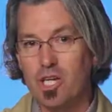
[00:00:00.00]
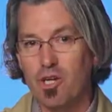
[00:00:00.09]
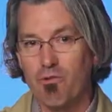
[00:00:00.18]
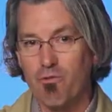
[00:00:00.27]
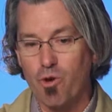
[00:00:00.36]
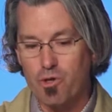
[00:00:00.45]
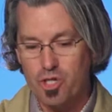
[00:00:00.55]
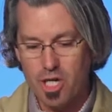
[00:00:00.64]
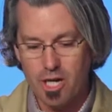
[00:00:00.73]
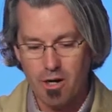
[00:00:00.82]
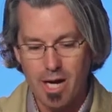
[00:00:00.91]
in your
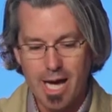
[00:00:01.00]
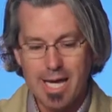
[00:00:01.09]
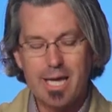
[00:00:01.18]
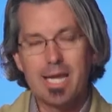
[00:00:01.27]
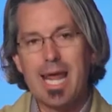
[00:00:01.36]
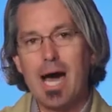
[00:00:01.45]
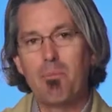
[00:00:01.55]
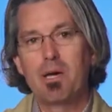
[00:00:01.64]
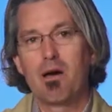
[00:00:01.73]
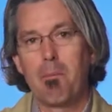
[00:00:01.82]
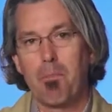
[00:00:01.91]
first year can now
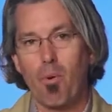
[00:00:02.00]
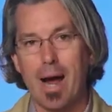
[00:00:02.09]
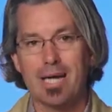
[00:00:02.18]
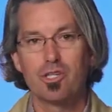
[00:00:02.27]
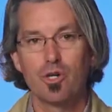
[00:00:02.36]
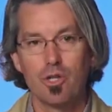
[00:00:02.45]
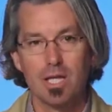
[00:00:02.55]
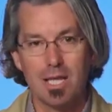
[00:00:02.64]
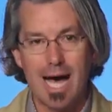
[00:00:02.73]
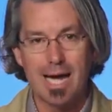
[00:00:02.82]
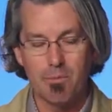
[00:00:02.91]
become practical
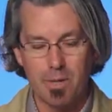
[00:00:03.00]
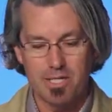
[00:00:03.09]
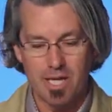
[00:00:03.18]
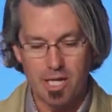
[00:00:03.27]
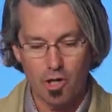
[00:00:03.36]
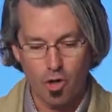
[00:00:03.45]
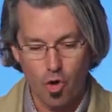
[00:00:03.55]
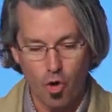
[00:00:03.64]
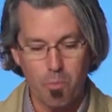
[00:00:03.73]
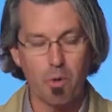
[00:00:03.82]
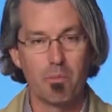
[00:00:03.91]
alignments in your
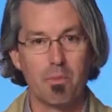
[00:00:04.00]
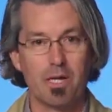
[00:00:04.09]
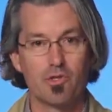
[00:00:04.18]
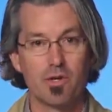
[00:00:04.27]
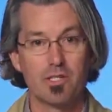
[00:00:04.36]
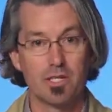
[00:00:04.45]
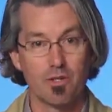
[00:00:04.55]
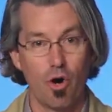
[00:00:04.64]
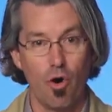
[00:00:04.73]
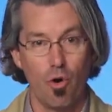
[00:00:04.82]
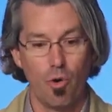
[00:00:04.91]
corporate ministries as a
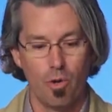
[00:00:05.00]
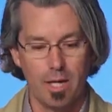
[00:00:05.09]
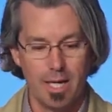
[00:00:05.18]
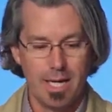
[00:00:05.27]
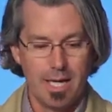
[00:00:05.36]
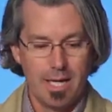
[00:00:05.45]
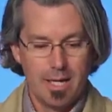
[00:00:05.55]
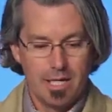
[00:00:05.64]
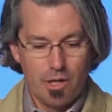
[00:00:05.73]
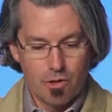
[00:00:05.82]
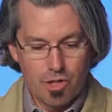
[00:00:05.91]
whole.
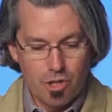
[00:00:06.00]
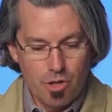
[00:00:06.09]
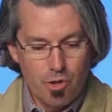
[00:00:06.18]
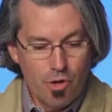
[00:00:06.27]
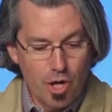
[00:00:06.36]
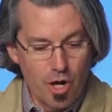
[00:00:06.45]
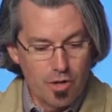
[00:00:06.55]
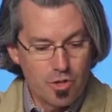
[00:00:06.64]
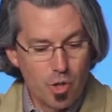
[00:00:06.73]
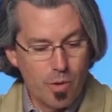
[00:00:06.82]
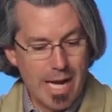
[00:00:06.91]
Year 2, you can
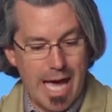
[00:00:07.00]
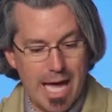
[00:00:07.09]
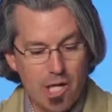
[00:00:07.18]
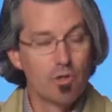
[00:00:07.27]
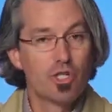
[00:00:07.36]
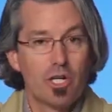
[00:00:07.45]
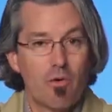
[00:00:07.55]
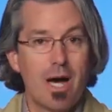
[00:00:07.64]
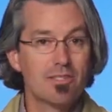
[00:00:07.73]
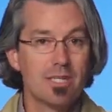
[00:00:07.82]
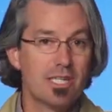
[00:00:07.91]
also do an annual
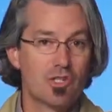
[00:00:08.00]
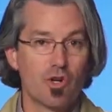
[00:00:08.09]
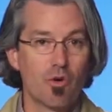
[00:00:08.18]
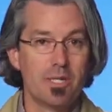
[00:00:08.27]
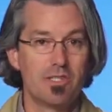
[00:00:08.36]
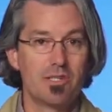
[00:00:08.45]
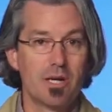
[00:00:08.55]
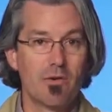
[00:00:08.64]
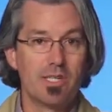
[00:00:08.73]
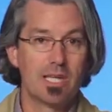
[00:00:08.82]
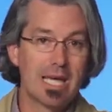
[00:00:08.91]
generosity sermon
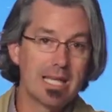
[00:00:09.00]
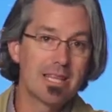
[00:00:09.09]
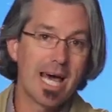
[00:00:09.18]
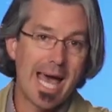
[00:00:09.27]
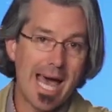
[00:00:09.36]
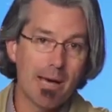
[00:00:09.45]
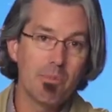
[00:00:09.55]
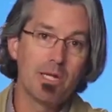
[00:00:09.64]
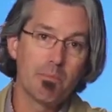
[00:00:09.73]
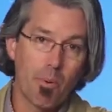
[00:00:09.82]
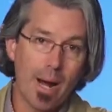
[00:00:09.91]
series to get that
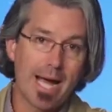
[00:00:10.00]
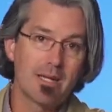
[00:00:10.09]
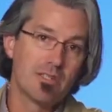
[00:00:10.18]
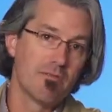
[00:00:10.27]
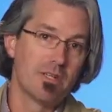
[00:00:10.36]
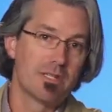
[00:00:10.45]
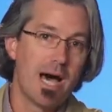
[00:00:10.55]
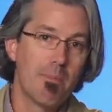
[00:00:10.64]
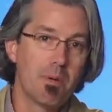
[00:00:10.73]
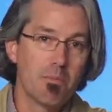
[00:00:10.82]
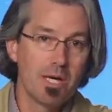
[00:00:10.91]
habit and practice of the
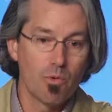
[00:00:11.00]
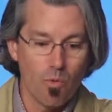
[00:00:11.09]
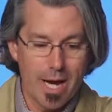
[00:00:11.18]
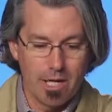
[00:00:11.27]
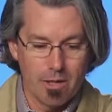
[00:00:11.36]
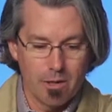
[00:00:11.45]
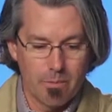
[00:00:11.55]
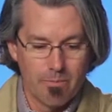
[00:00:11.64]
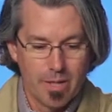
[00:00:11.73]
topic being regular.